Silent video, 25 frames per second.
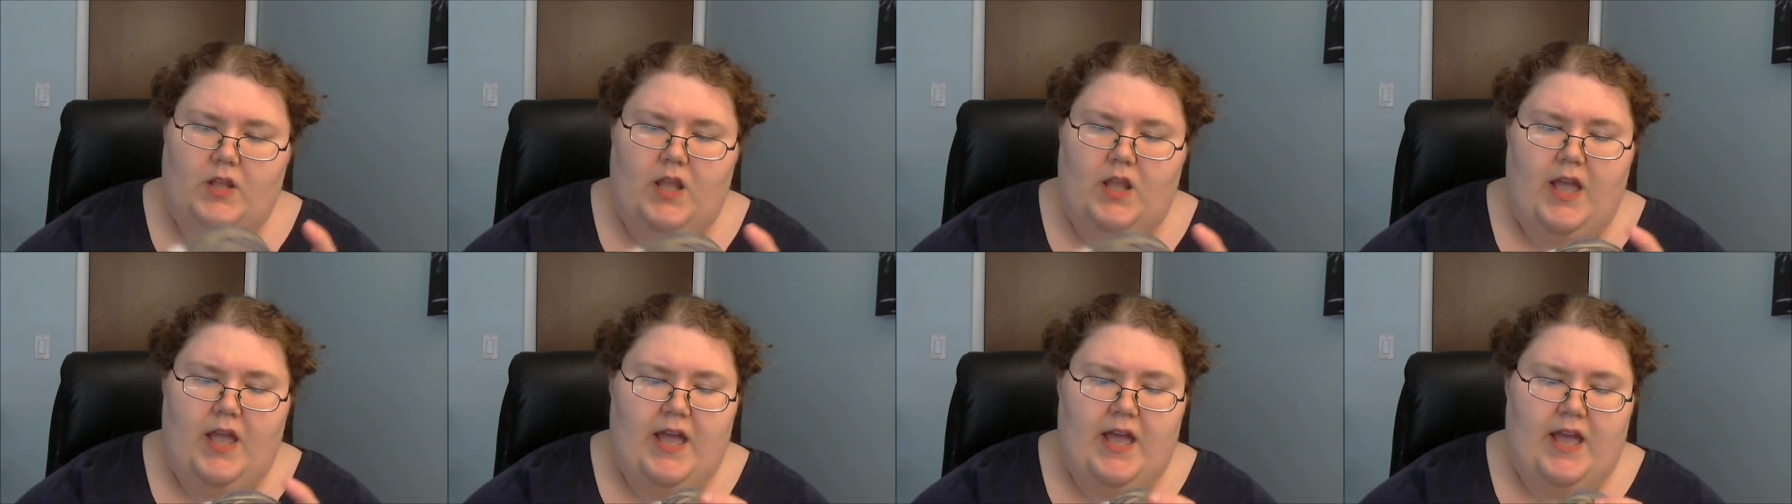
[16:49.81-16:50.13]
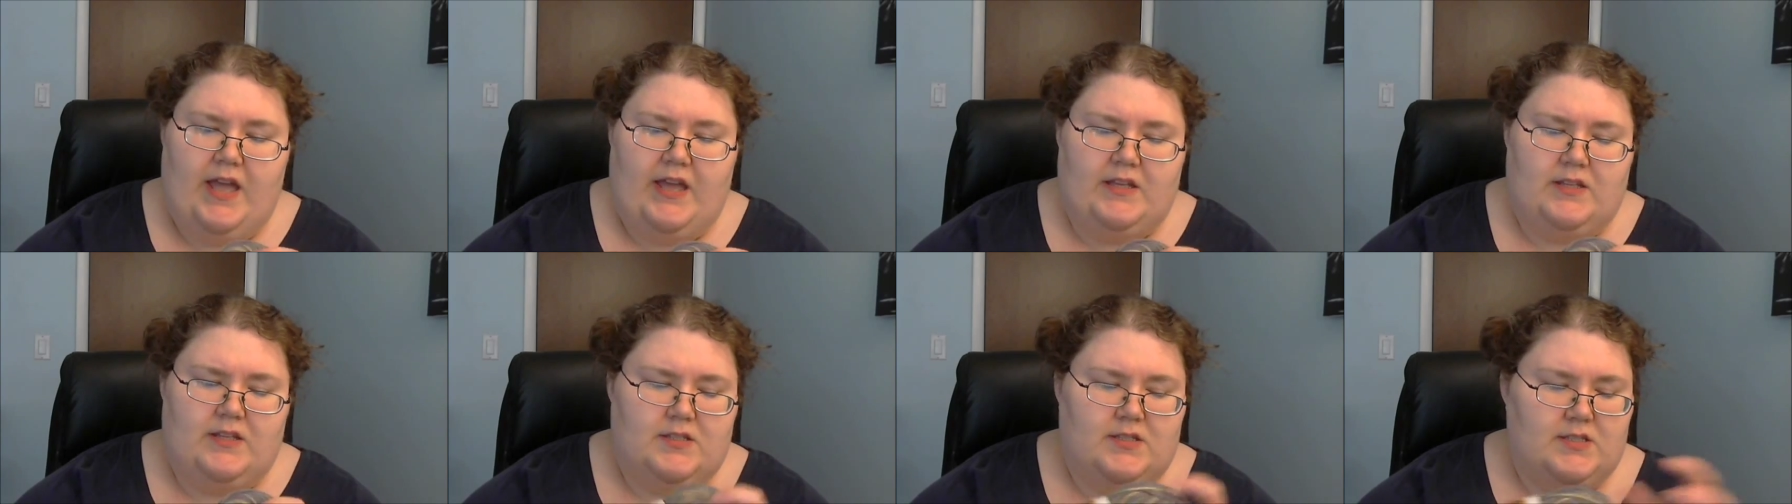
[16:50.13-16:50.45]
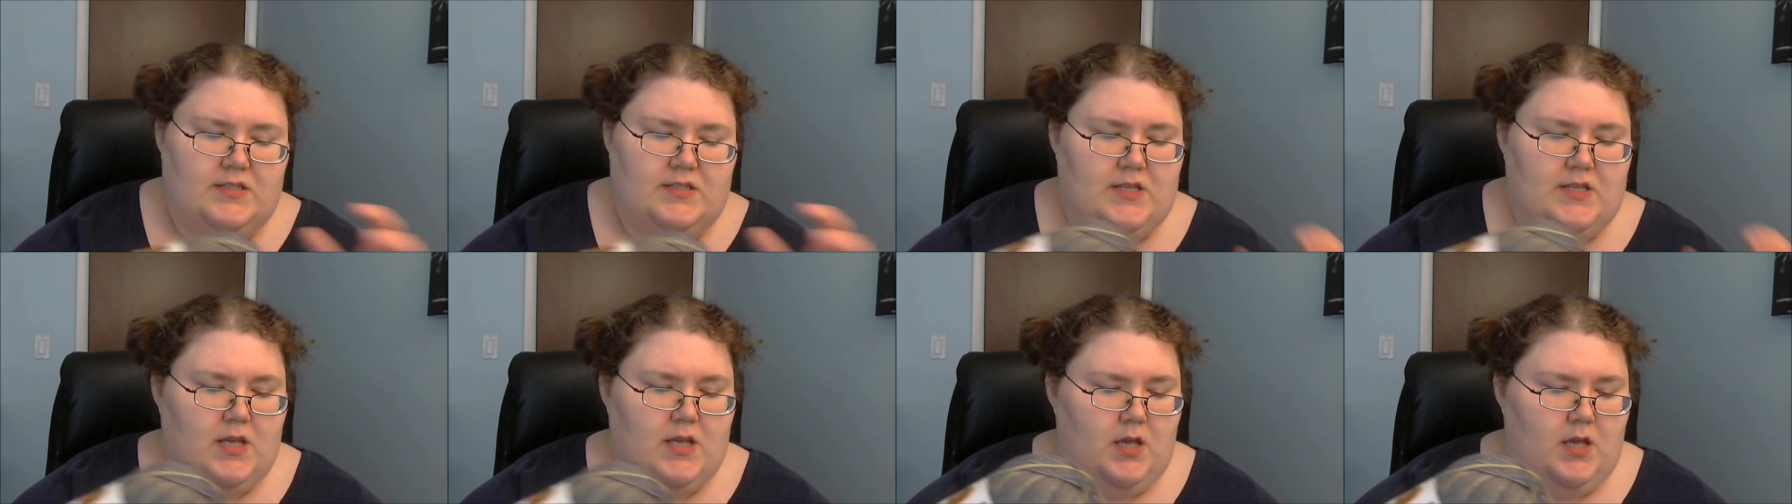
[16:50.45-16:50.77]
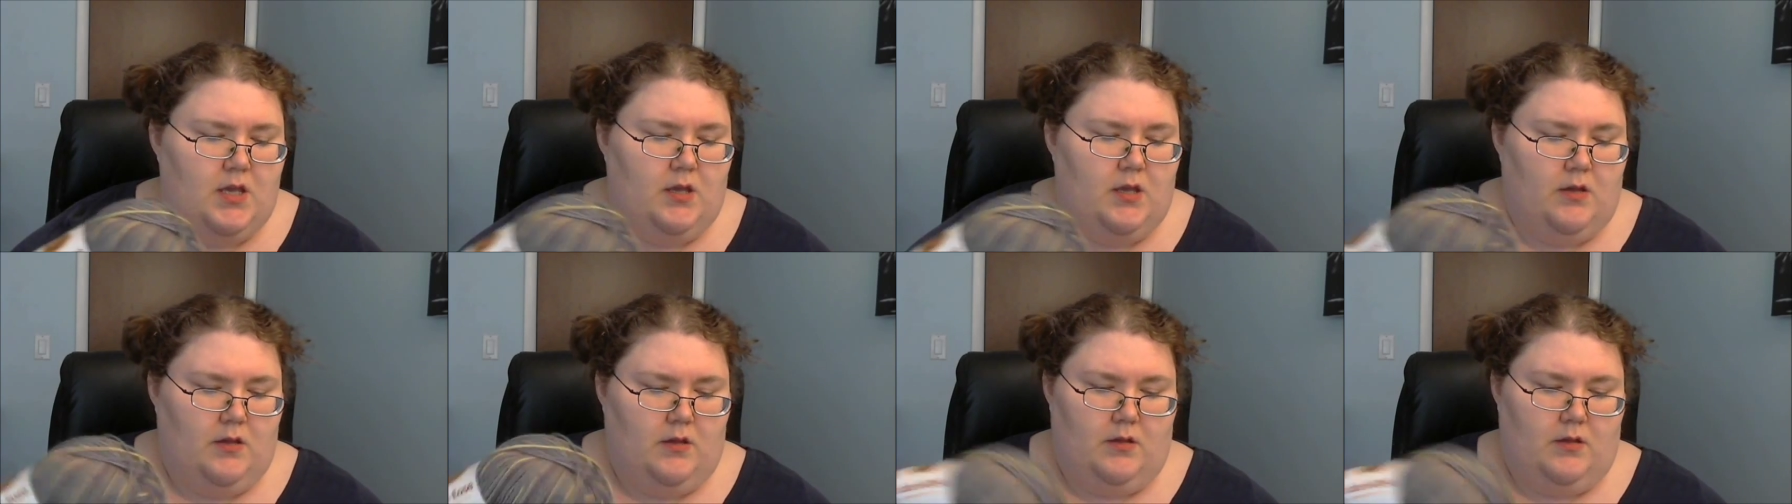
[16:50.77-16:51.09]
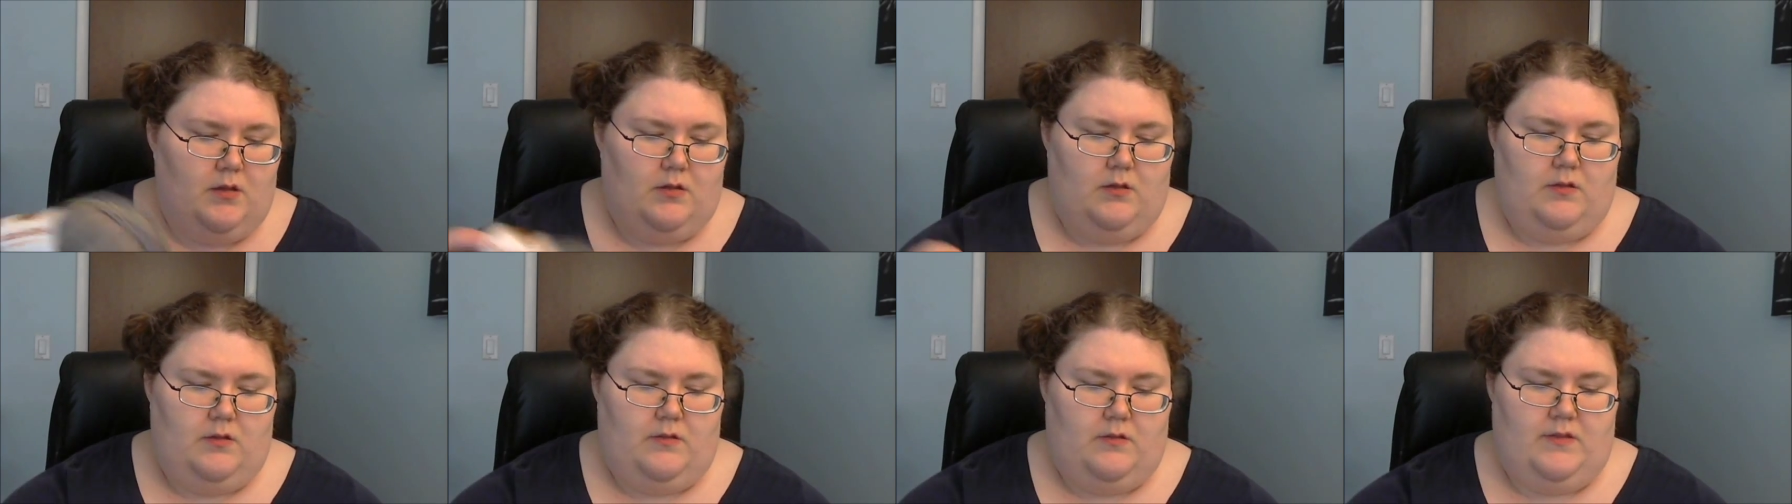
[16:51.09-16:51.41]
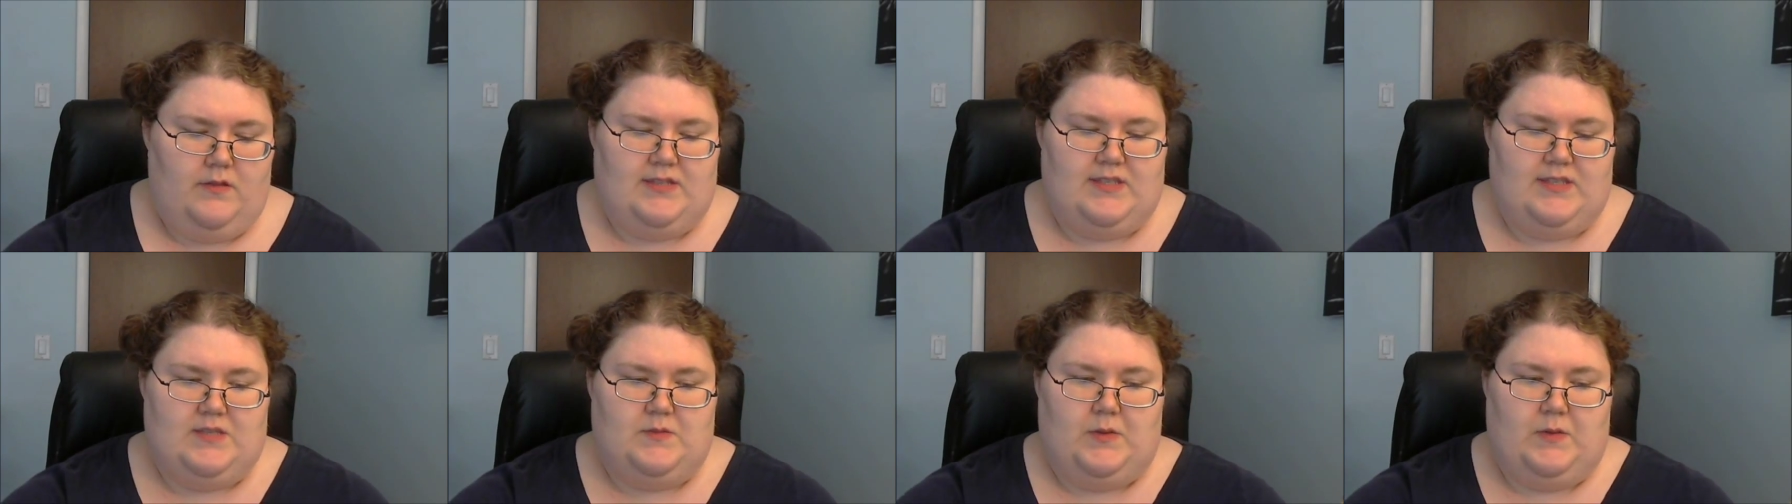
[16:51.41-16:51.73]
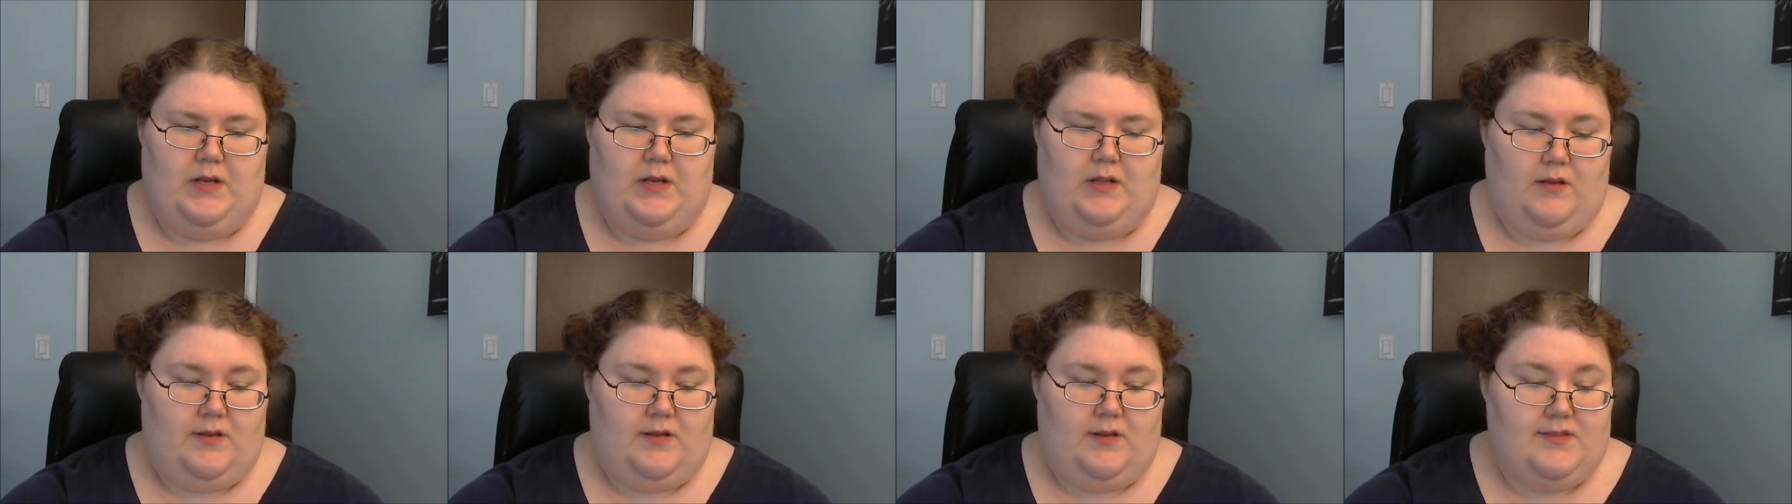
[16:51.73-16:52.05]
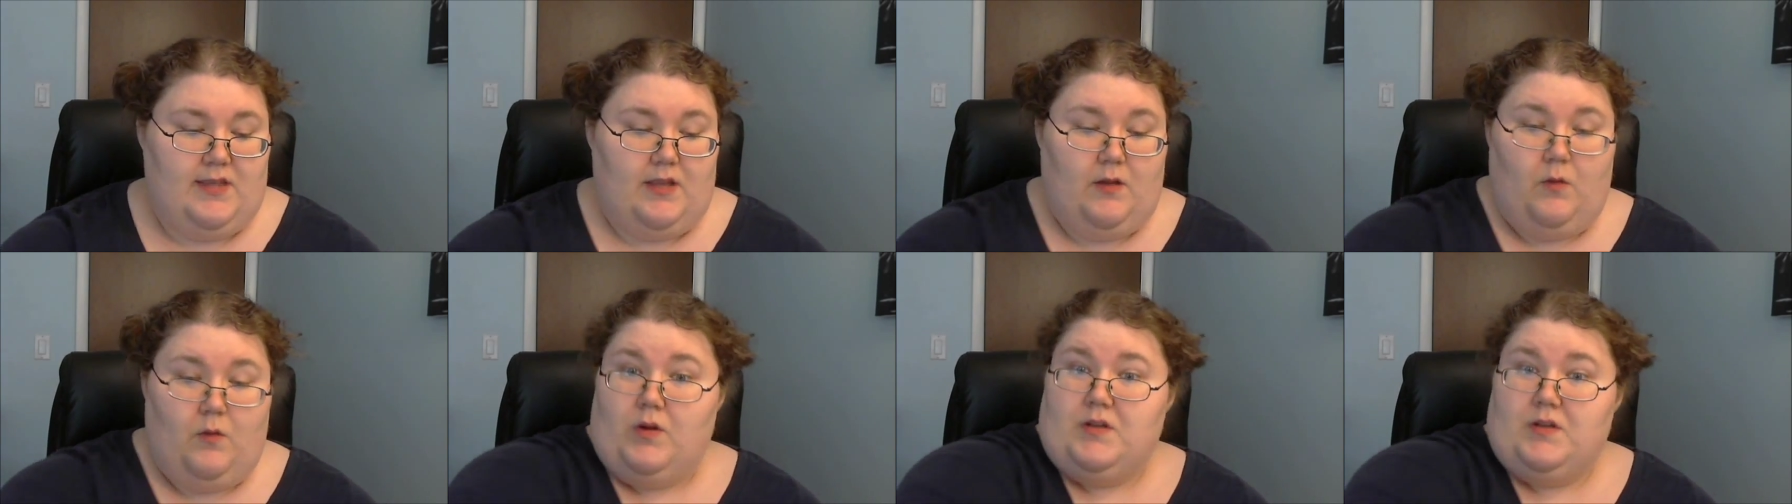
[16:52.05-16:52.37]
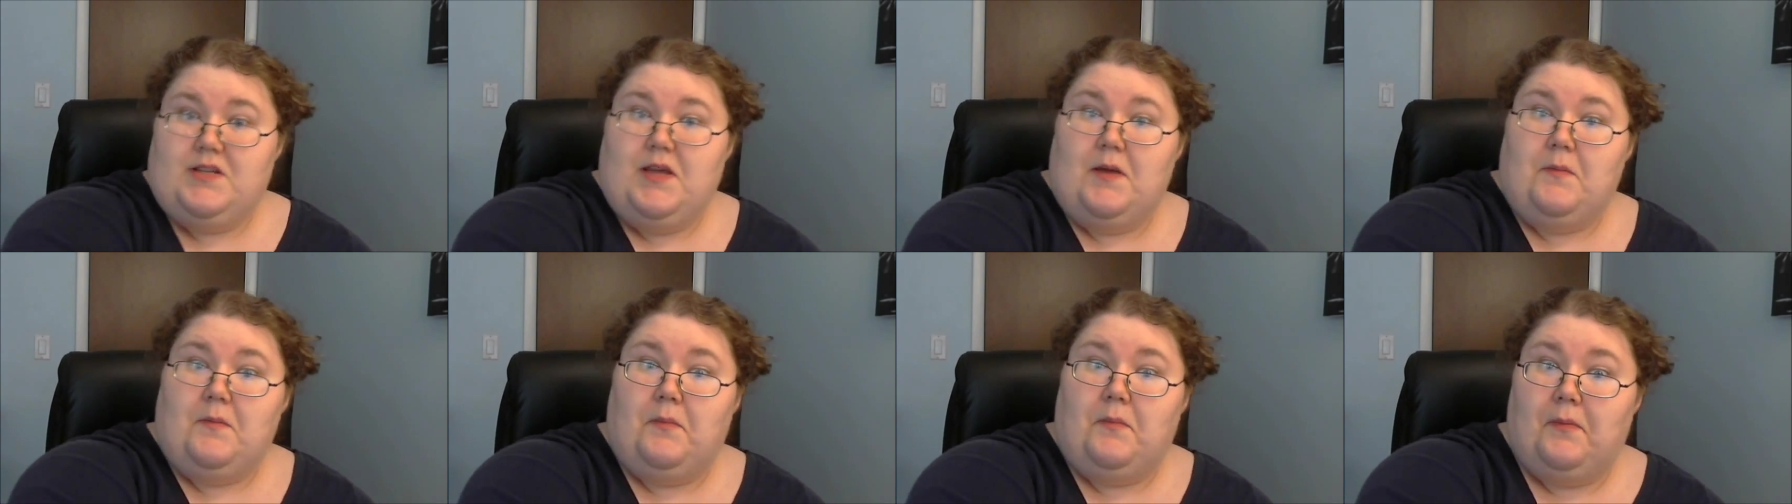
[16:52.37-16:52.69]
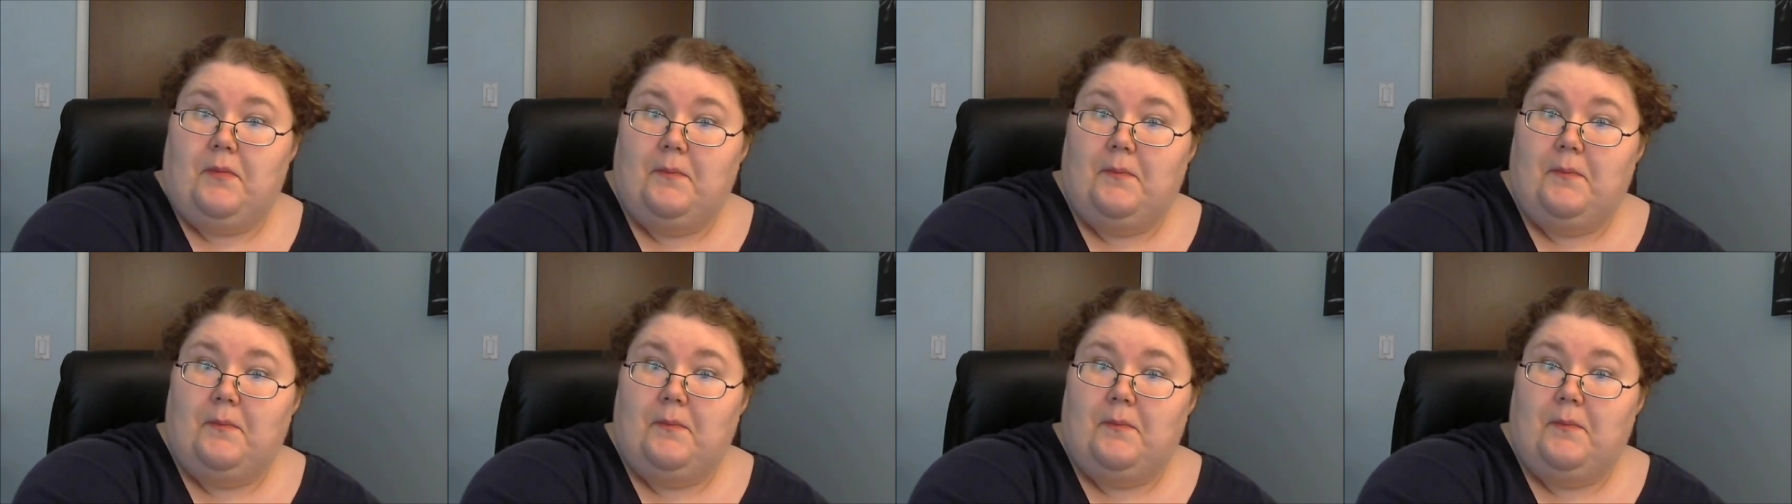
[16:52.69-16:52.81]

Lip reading: And this is what it looks like worked up.